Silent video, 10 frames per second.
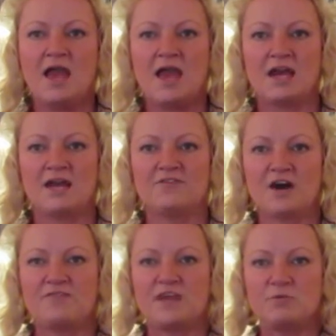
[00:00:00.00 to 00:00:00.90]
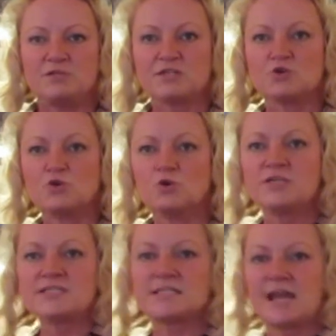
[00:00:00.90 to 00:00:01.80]
and I thought that it was the
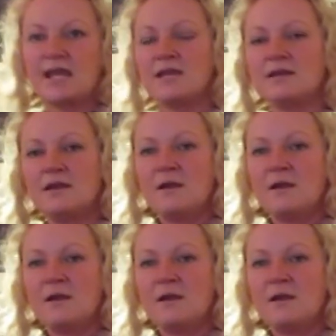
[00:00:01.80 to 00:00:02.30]
coolest thing